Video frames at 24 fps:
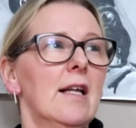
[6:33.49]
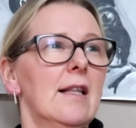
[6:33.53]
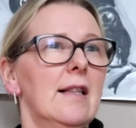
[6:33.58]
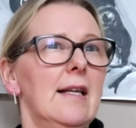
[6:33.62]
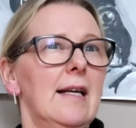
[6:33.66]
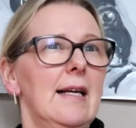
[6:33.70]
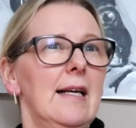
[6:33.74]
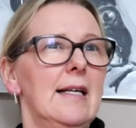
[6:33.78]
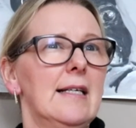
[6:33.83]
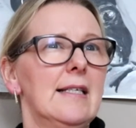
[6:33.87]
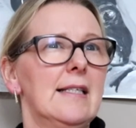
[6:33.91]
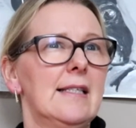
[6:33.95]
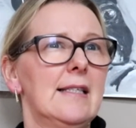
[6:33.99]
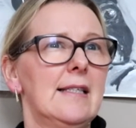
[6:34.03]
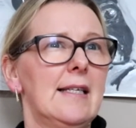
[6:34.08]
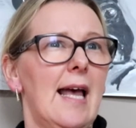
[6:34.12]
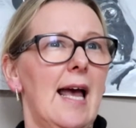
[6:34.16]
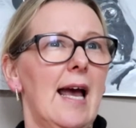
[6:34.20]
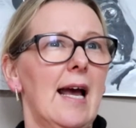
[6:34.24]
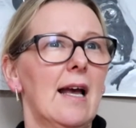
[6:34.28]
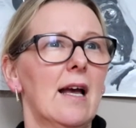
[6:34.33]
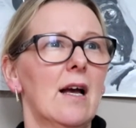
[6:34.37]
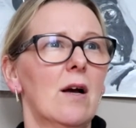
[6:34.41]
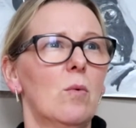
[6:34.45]
The
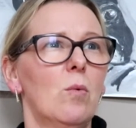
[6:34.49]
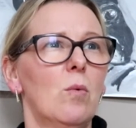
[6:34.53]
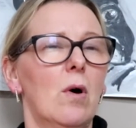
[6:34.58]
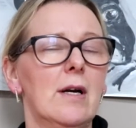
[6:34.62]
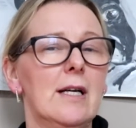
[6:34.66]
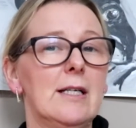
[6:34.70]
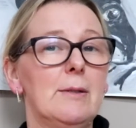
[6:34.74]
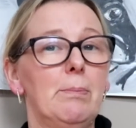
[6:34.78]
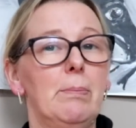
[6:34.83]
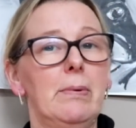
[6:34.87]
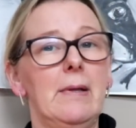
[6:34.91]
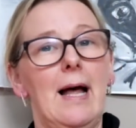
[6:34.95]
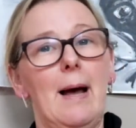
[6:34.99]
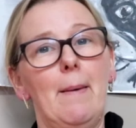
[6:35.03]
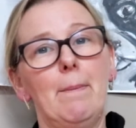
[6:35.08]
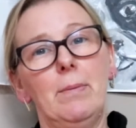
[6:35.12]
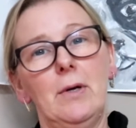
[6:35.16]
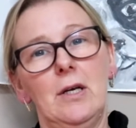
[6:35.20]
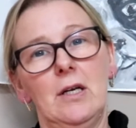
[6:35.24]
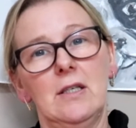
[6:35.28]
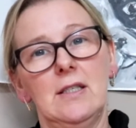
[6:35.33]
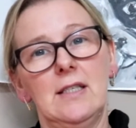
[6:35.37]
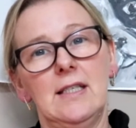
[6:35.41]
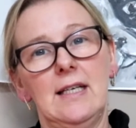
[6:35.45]
second one is Black
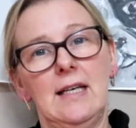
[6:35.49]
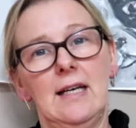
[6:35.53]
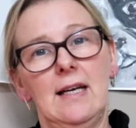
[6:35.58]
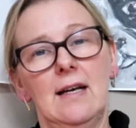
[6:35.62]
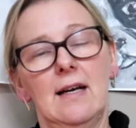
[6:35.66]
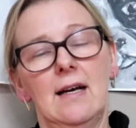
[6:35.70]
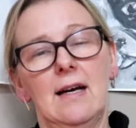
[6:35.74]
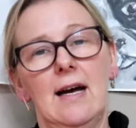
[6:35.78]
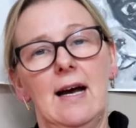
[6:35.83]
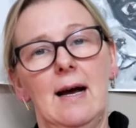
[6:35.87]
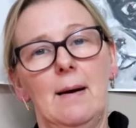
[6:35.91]
Beauty.